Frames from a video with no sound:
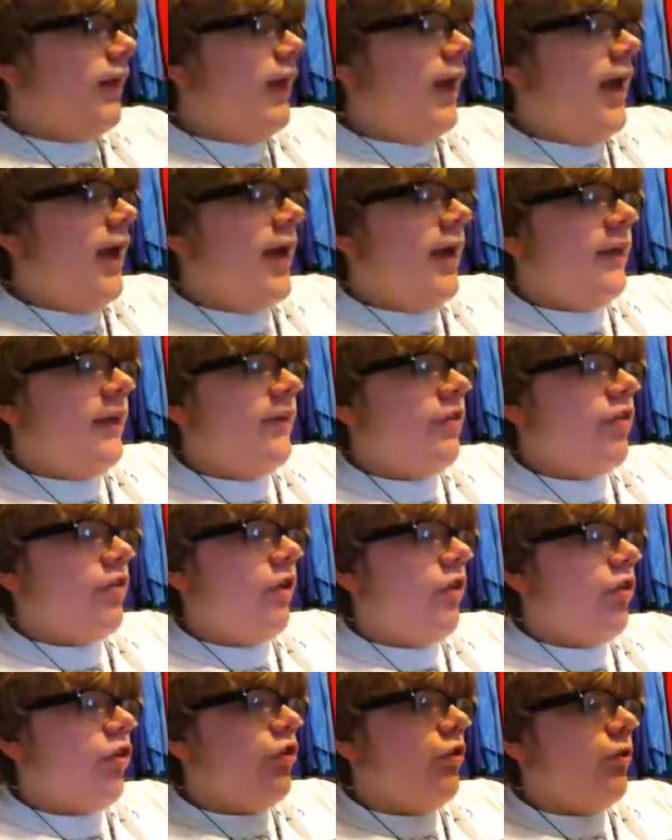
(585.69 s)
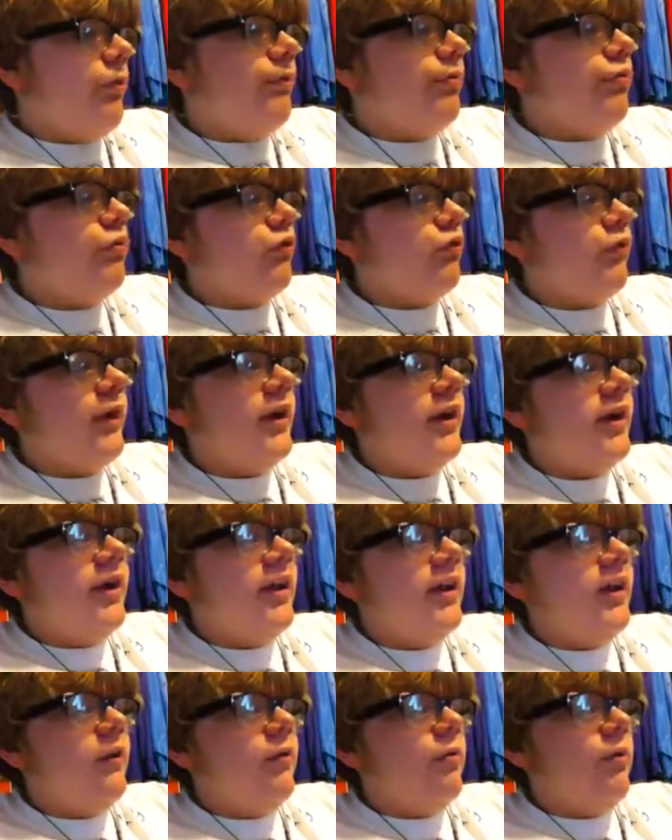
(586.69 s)
and it's also
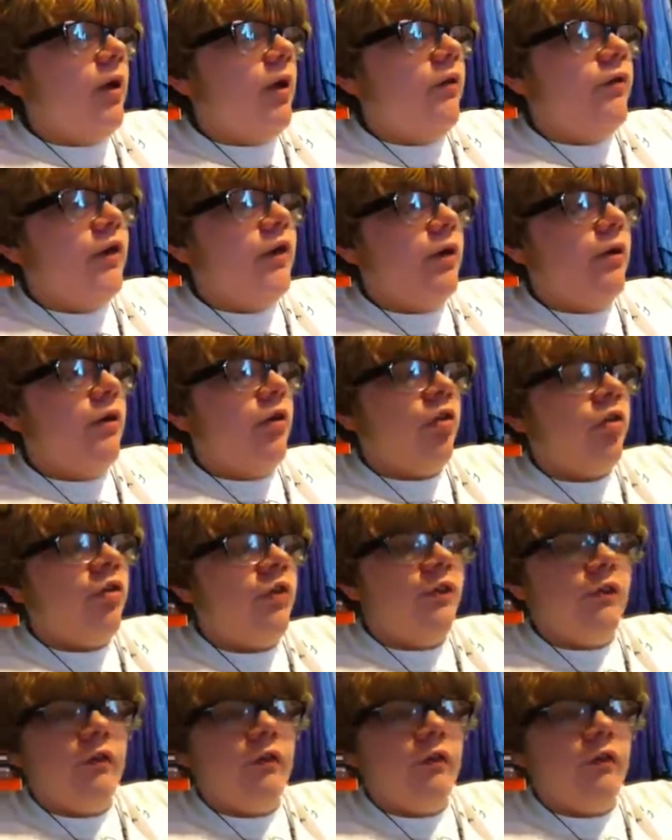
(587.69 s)
pretty well noticed that the